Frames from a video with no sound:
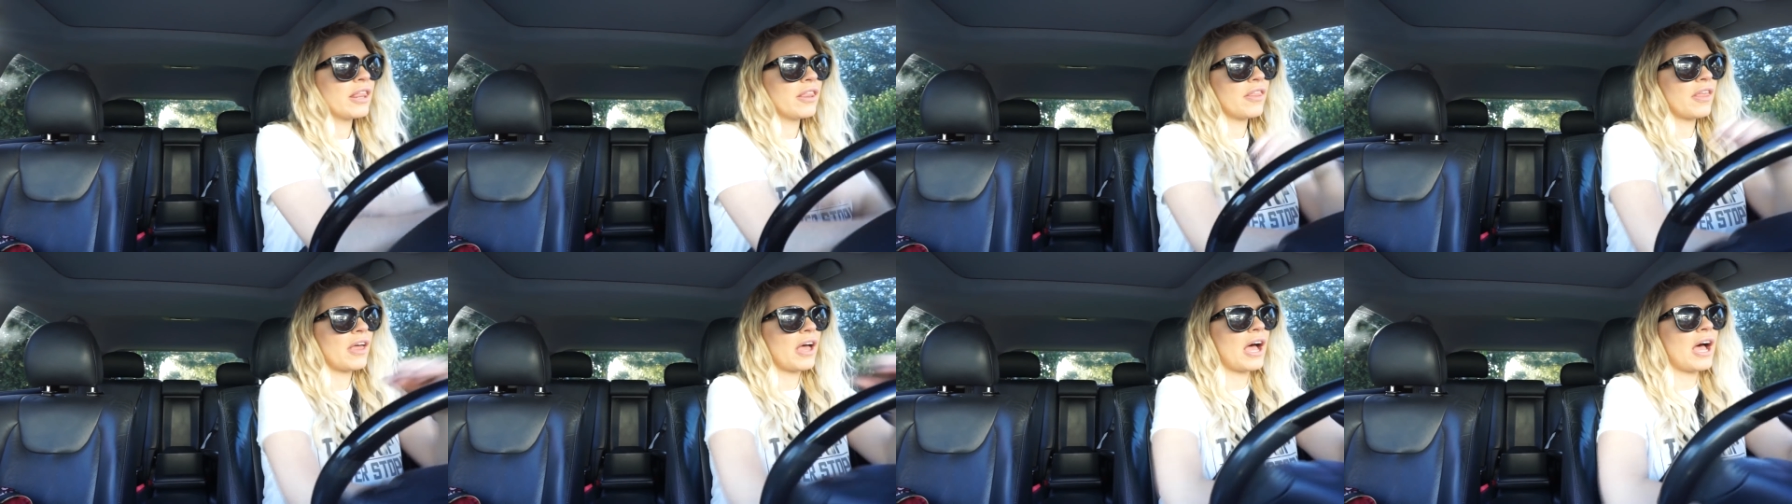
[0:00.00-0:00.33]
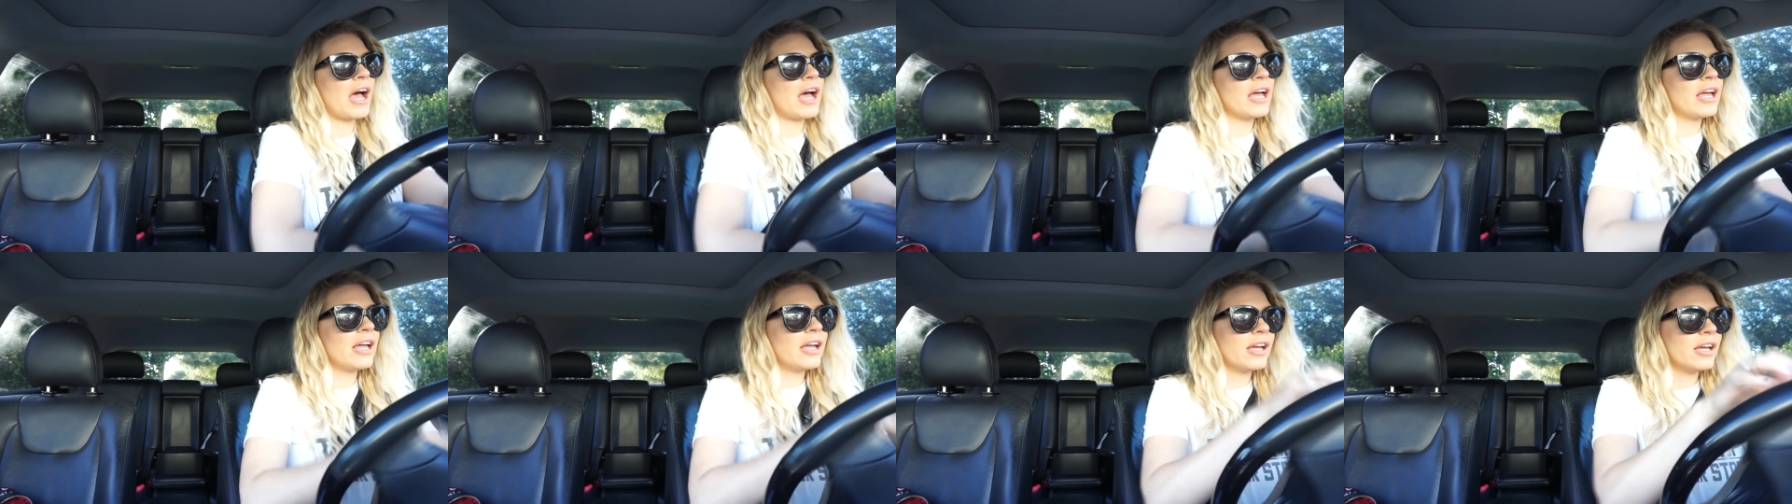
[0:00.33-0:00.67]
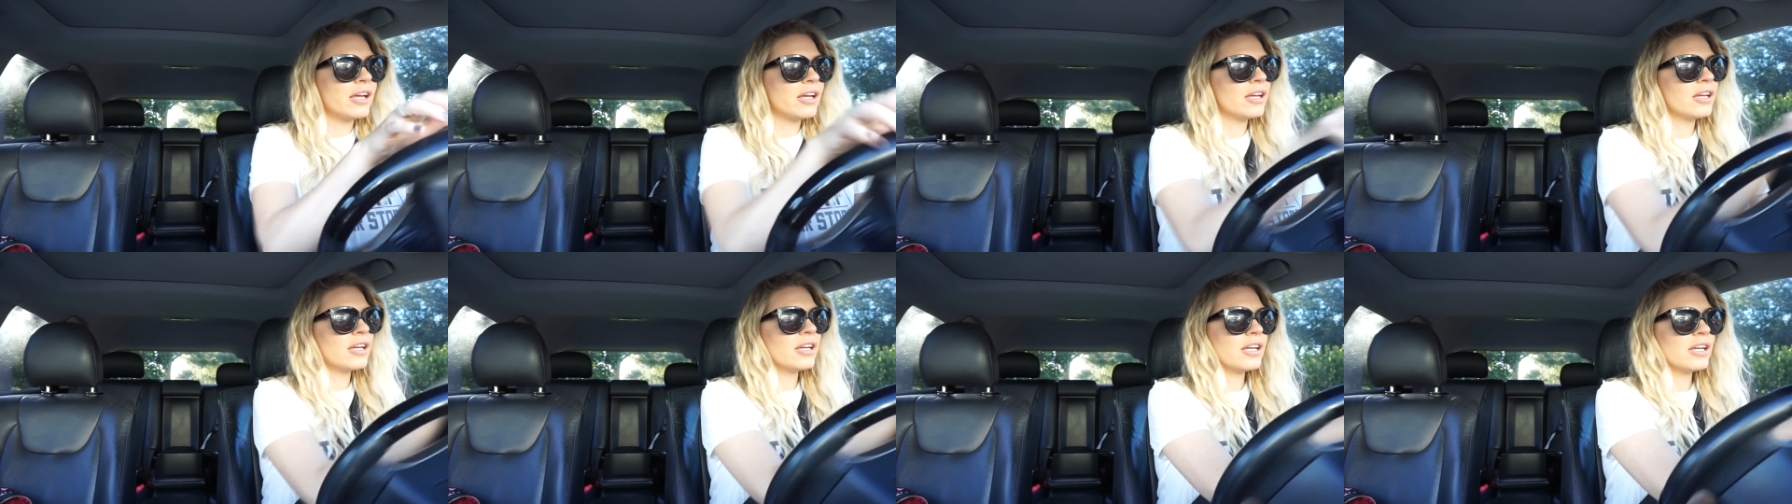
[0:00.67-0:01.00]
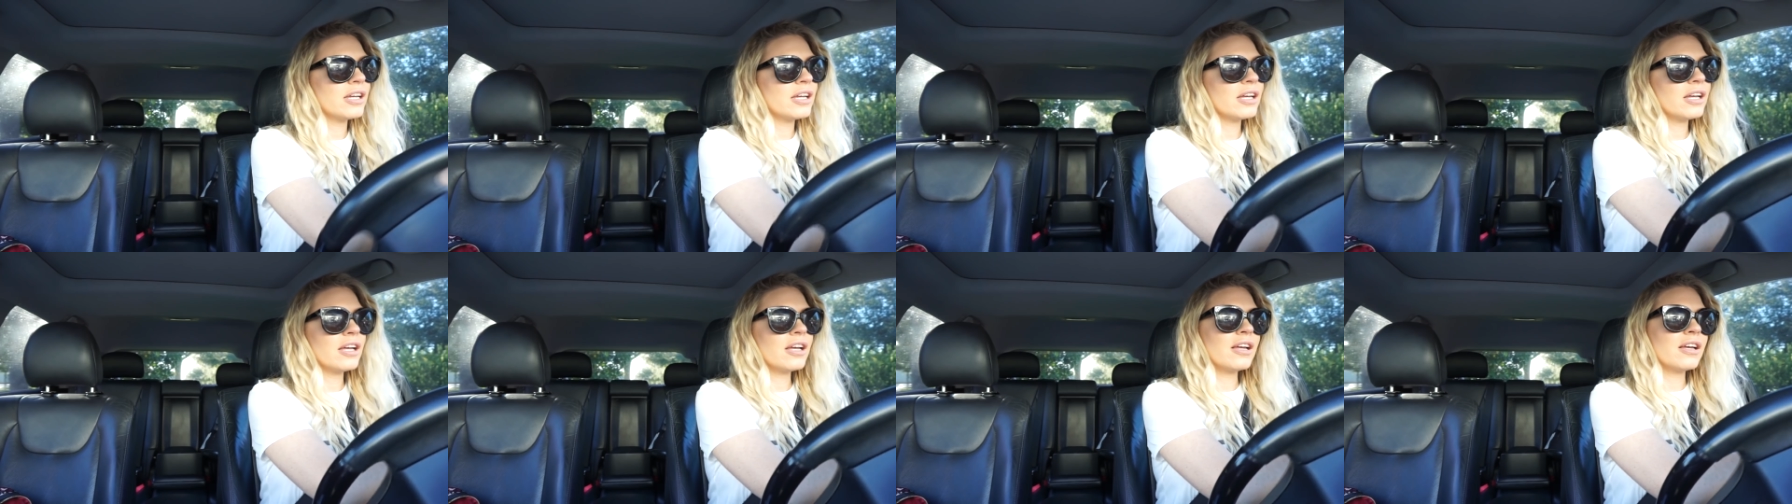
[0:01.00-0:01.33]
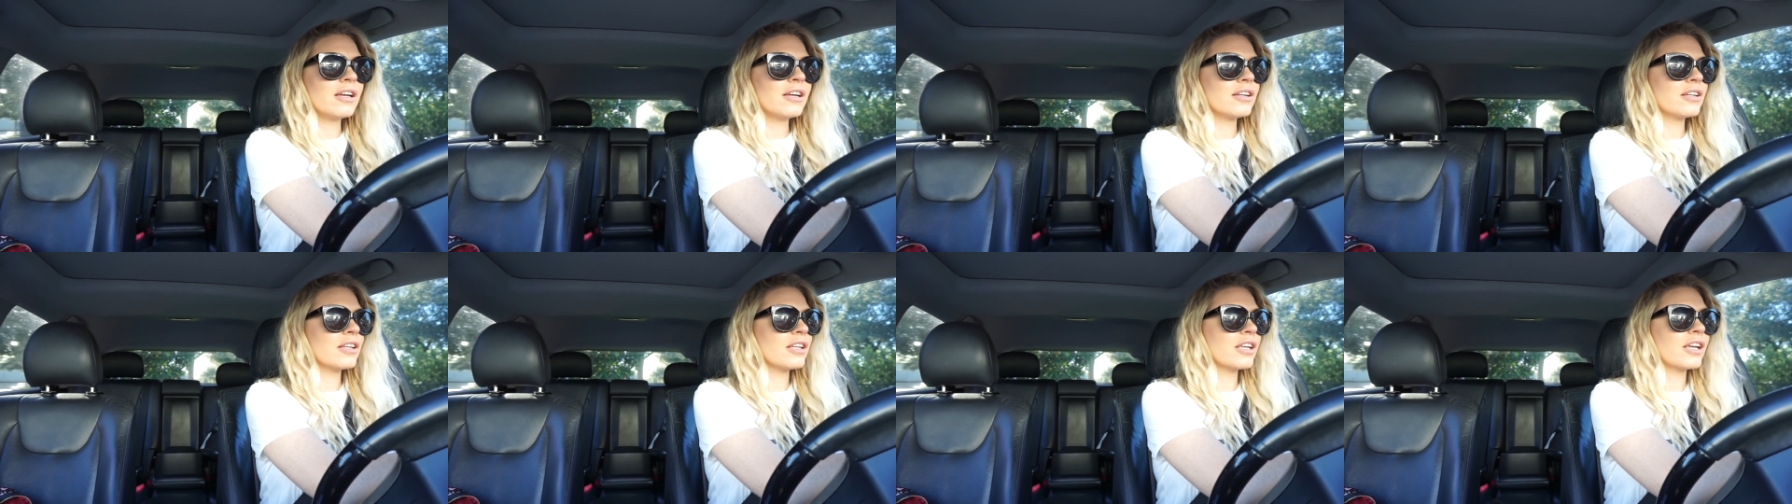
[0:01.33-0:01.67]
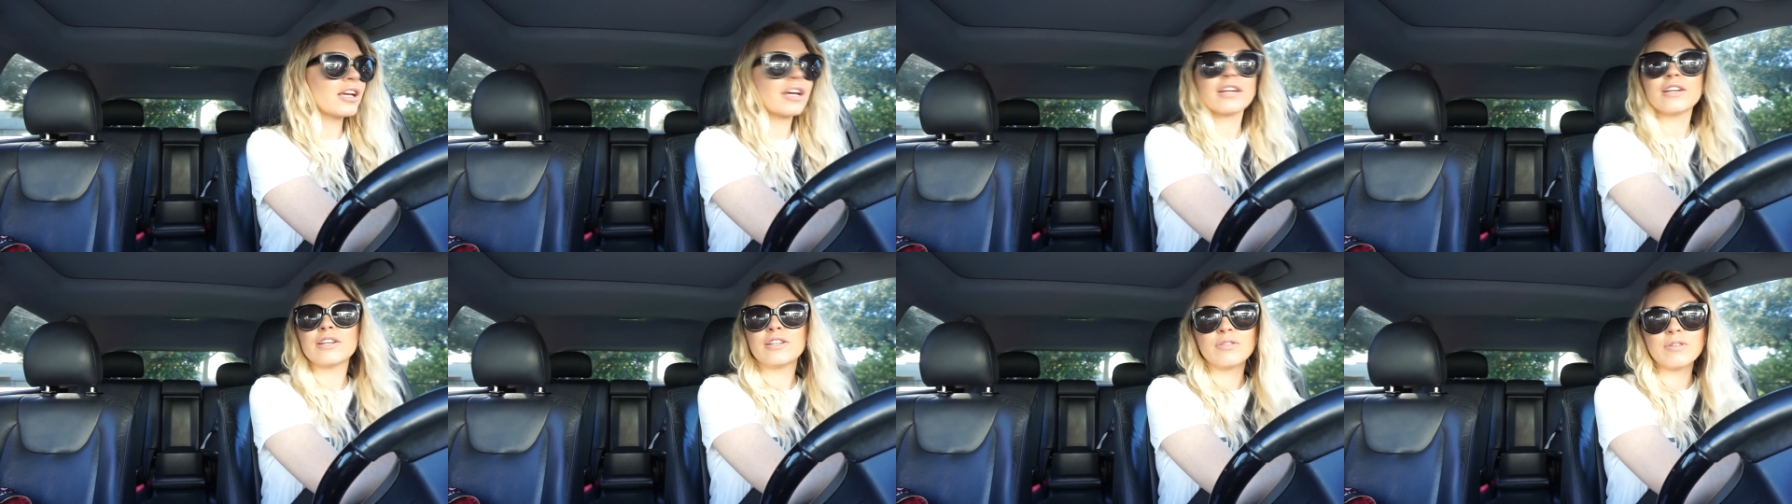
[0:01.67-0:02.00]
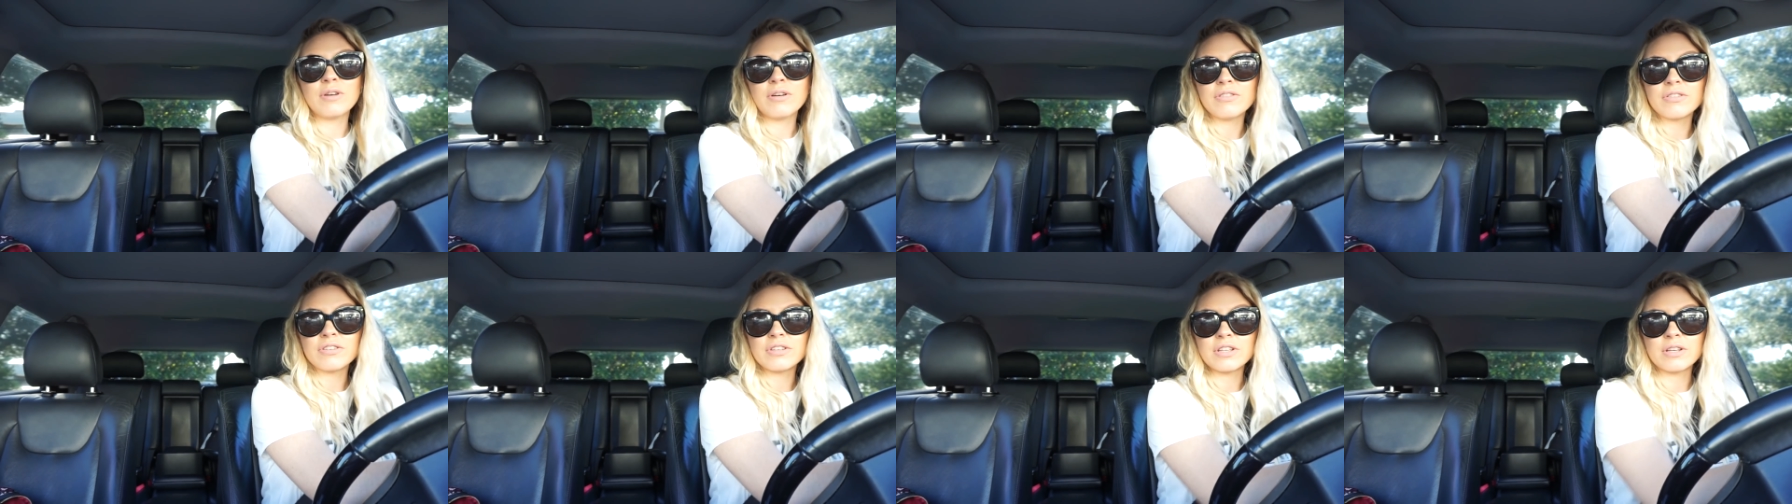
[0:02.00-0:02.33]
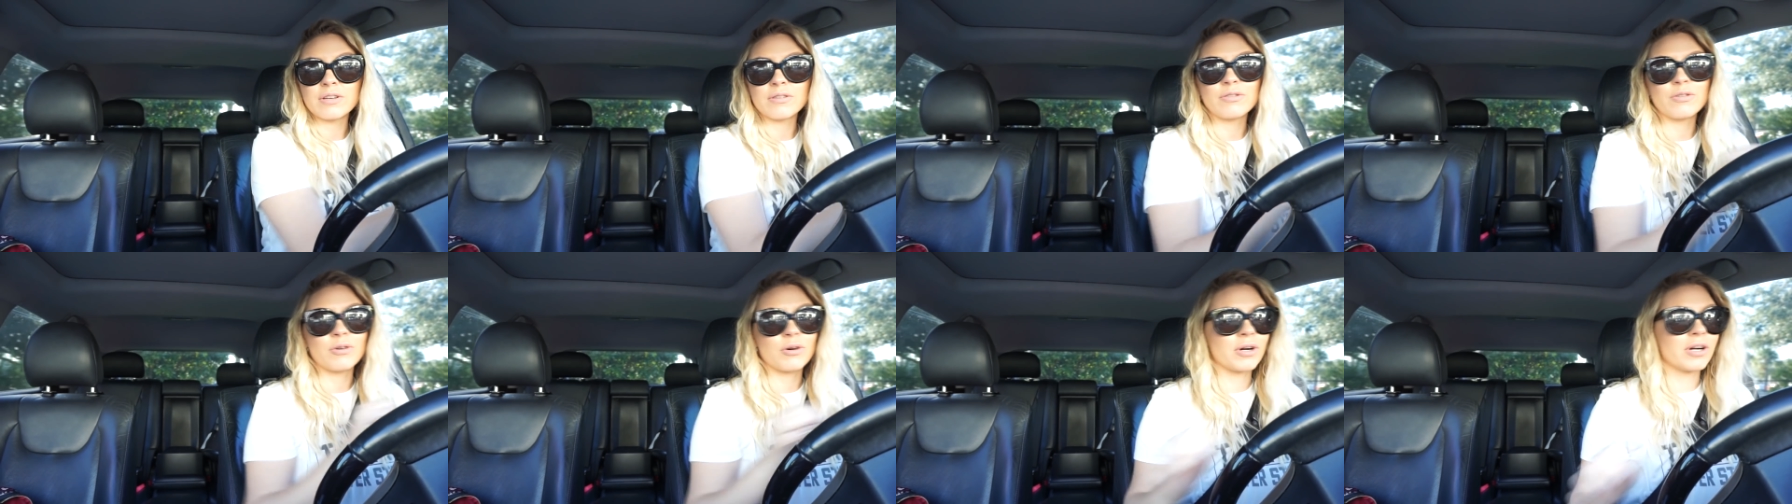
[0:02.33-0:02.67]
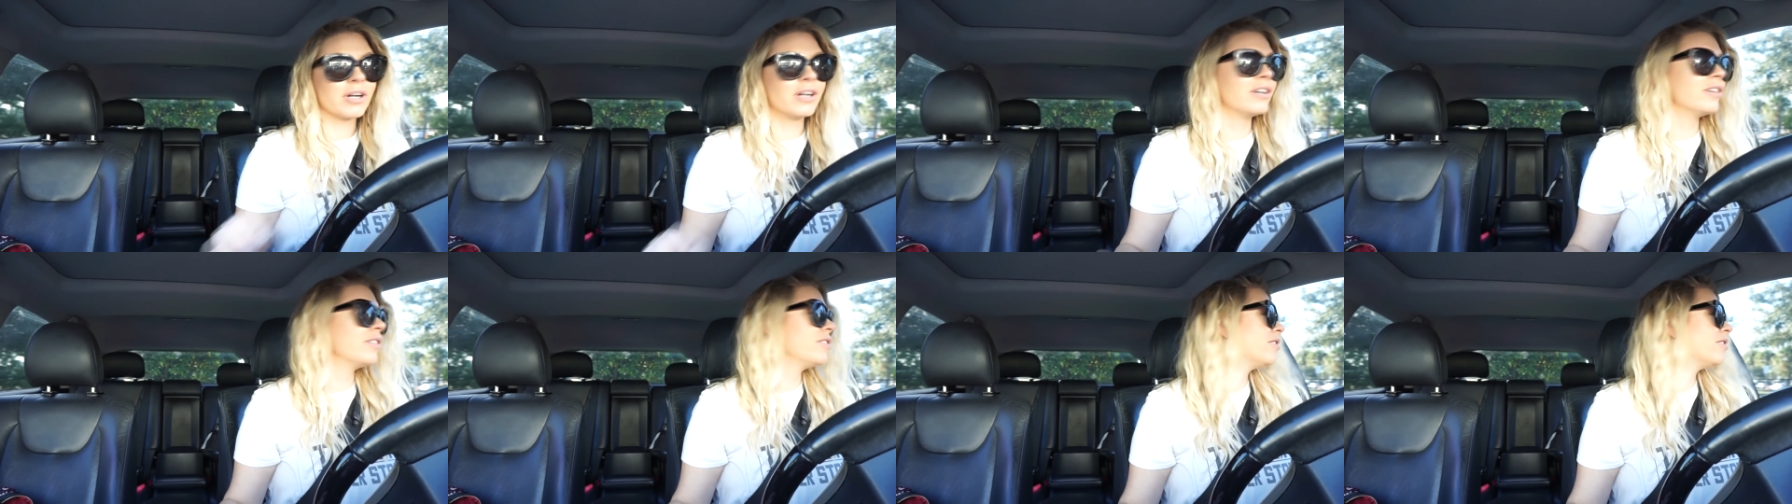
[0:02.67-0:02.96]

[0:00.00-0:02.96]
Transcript: that you gotta do everything for.